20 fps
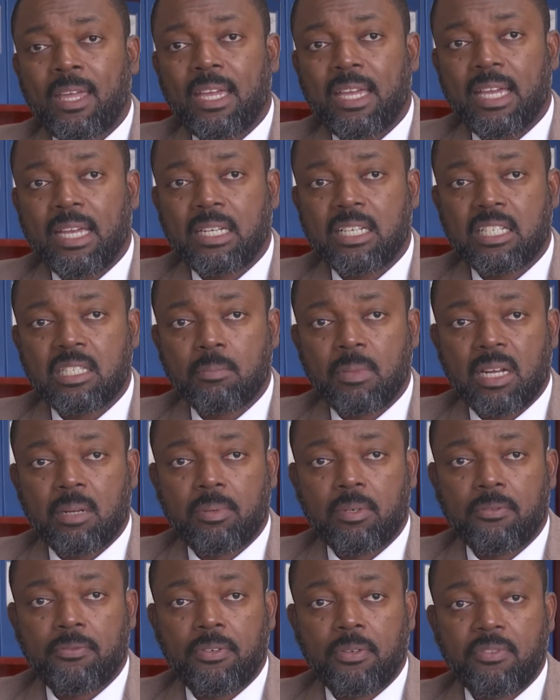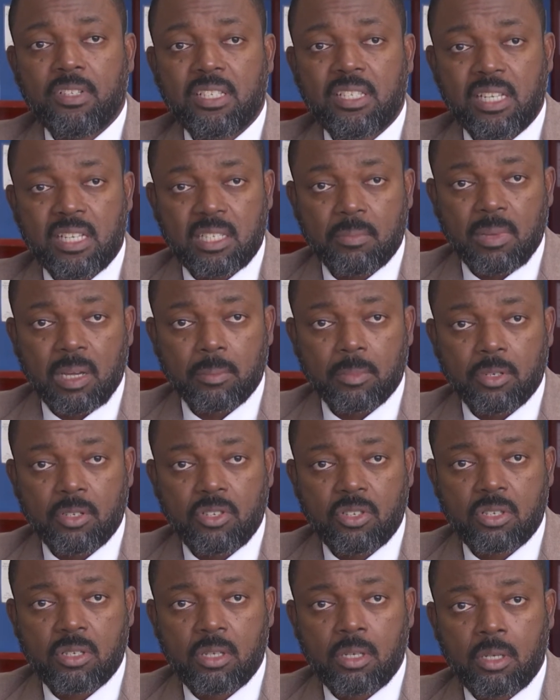It is made up of 56
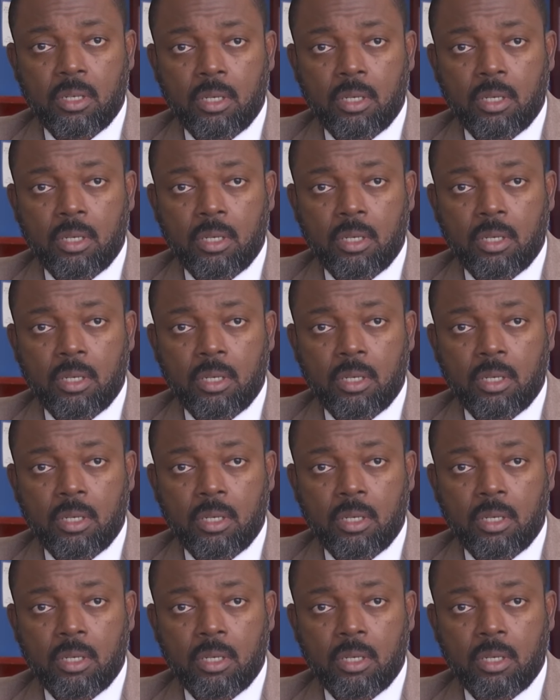members,